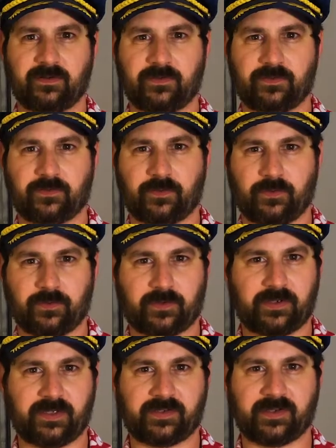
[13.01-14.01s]
so you're gonna
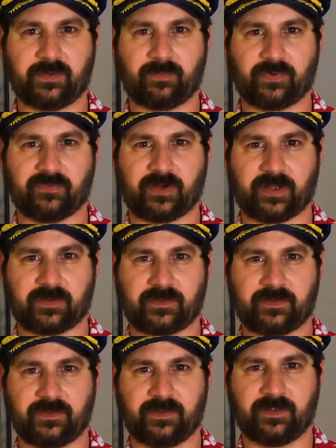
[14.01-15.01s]
need to
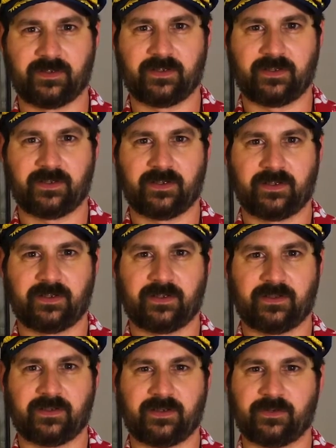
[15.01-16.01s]
improvise.
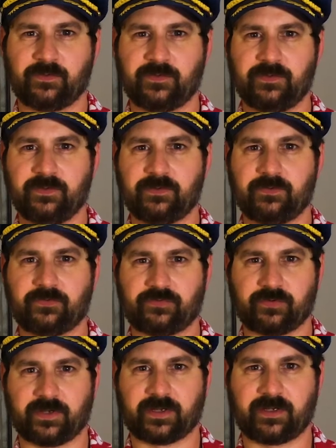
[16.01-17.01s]
Here's a little
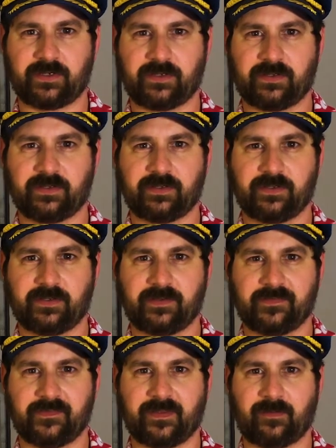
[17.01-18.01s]
trick
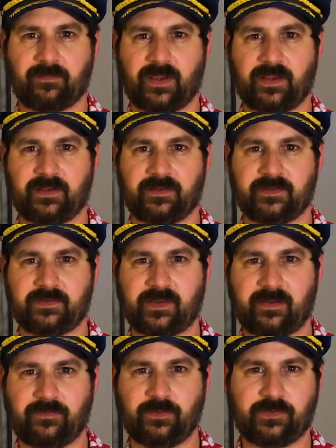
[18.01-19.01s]
that may
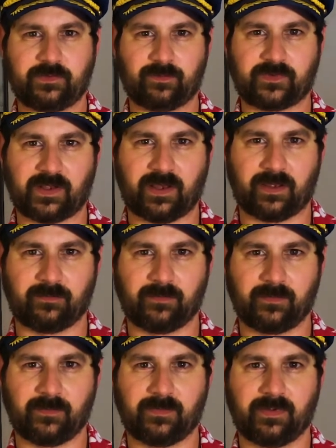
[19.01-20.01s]
save you some time,
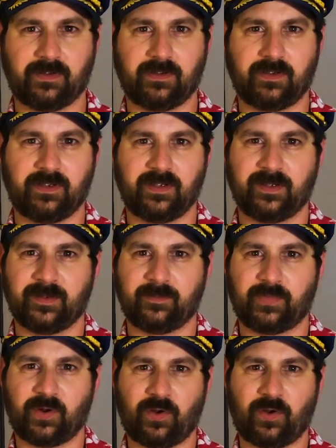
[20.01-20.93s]
but